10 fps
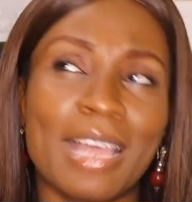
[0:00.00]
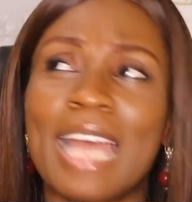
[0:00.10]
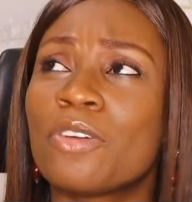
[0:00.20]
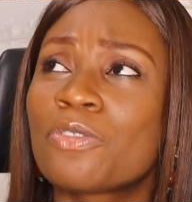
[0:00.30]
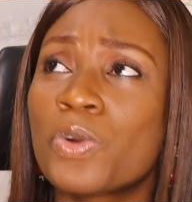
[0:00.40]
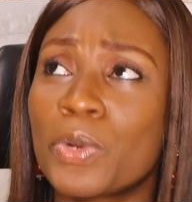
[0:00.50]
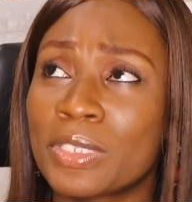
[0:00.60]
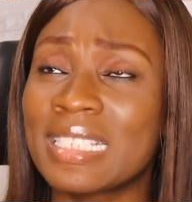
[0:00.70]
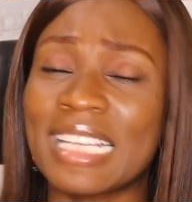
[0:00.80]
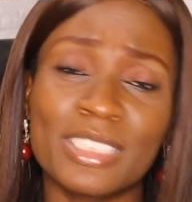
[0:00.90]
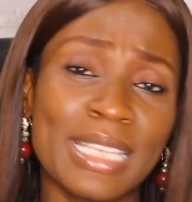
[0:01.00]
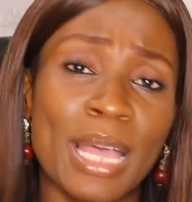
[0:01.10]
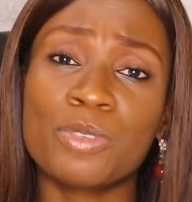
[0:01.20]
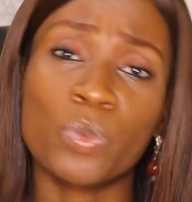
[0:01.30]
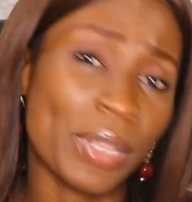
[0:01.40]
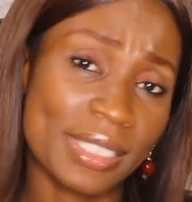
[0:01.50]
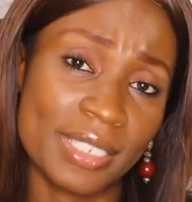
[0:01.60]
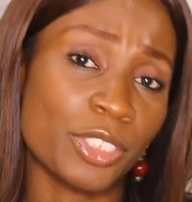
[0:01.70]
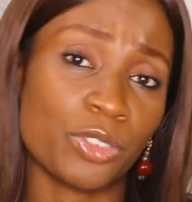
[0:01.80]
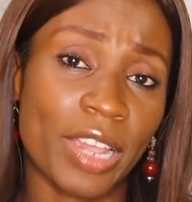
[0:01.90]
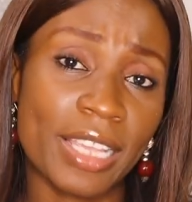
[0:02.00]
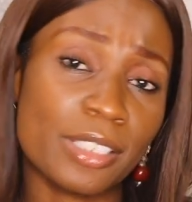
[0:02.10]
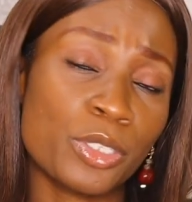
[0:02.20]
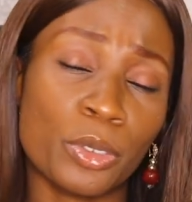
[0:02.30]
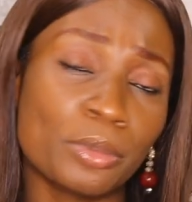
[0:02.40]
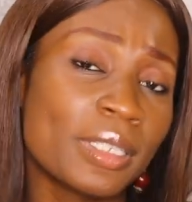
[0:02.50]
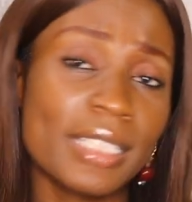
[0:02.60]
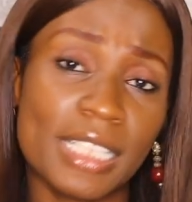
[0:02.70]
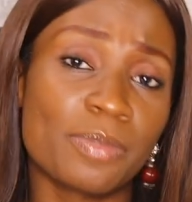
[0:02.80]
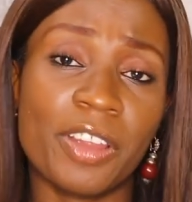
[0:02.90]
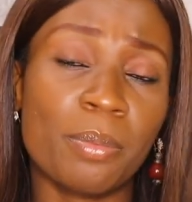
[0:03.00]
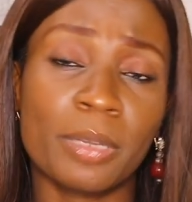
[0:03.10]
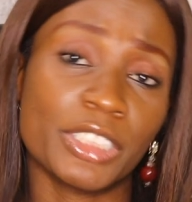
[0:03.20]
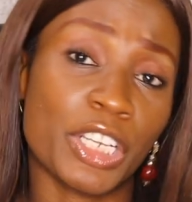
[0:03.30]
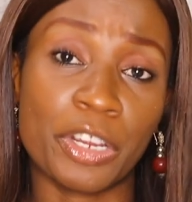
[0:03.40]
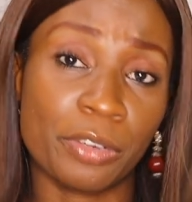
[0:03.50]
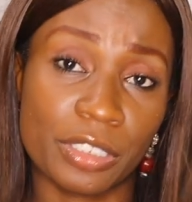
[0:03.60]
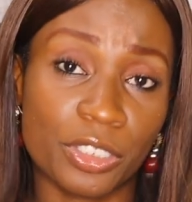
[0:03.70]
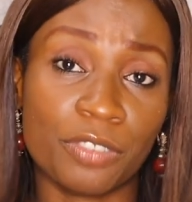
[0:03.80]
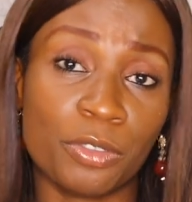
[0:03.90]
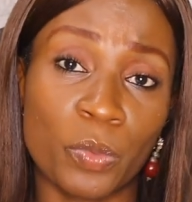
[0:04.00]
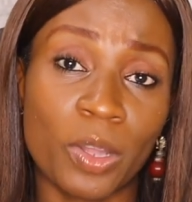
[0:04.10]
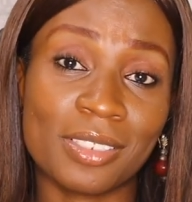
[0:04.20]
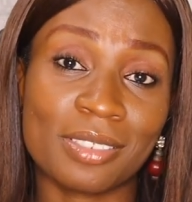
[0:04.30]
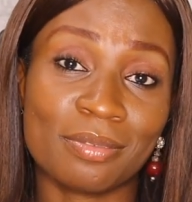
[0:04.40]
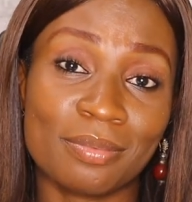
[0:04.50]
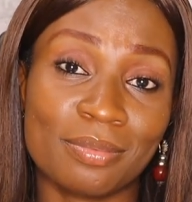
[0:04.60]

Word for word: And of course, this actually helps wastage, right? So it's very much encouraged if you want.